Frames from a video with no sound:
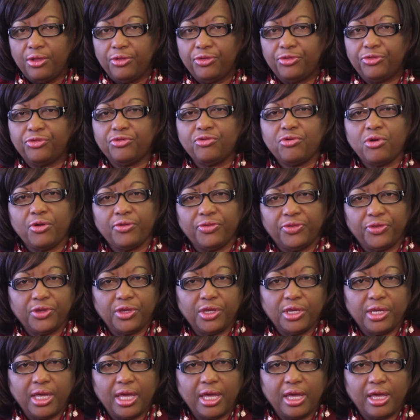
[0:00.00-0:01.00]
Throughout the
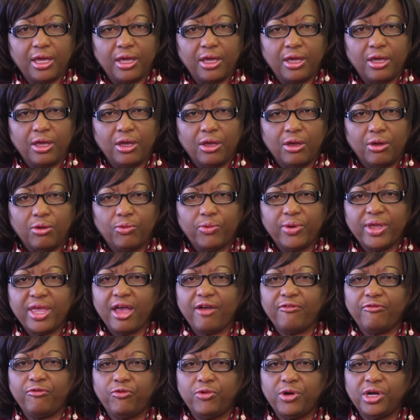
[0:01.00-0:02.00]
year, we
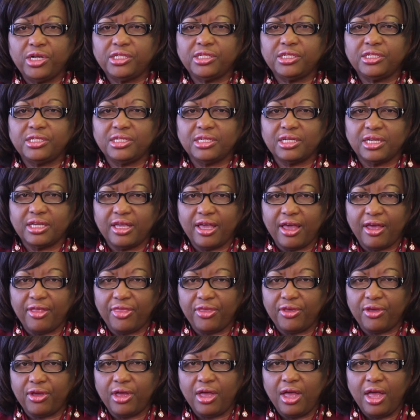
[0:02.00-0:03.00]
have worked
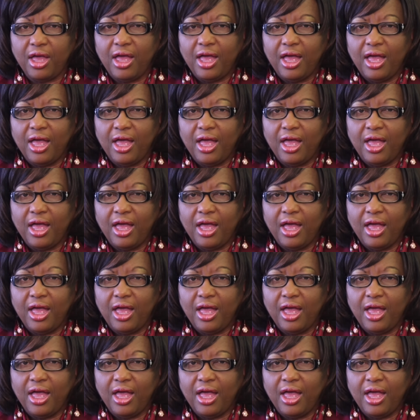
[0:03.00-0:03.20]
together